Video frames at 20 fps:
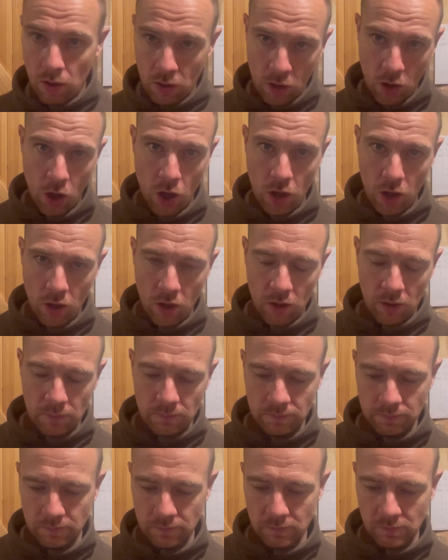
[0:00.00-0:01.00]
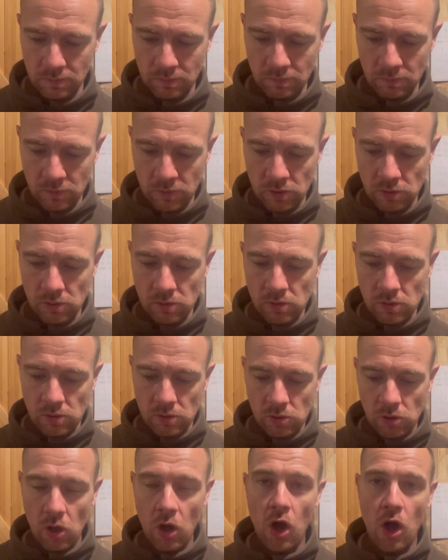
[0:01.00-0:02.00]
are
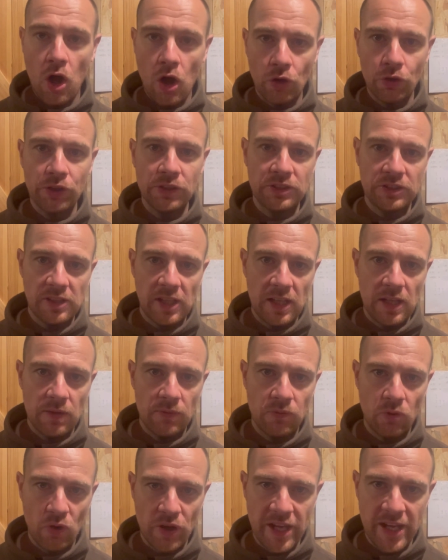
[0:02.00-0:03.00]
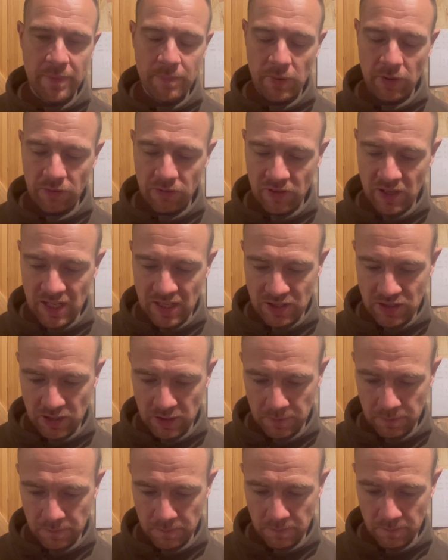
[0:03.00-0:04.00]
Honesty for Ian
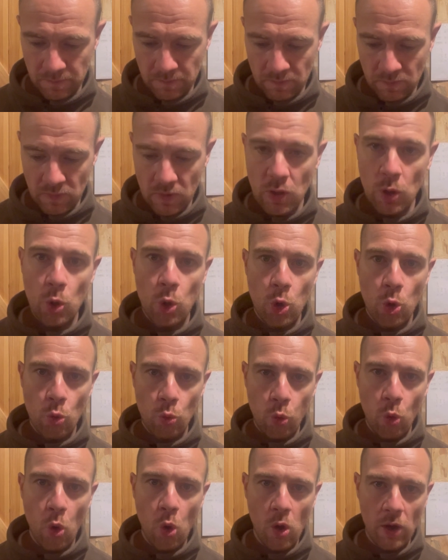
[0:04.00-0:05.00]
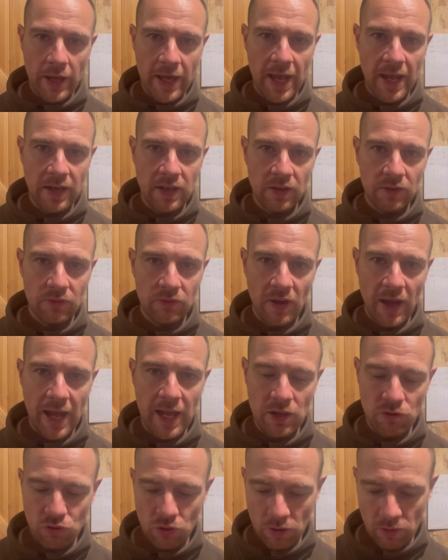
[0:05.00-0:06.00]
McPherson, War Kid for
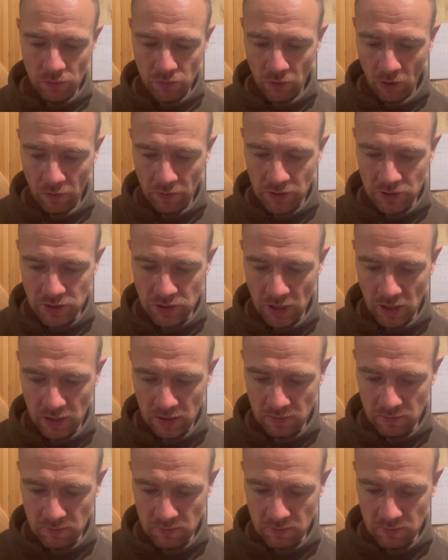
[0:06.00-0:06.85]
Adrian Forrester,